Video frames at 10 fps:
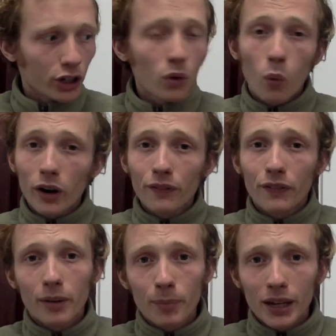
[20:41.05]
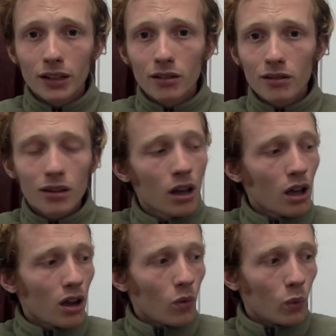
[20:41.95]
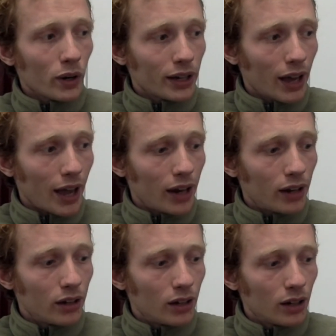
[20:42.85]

One of it means we can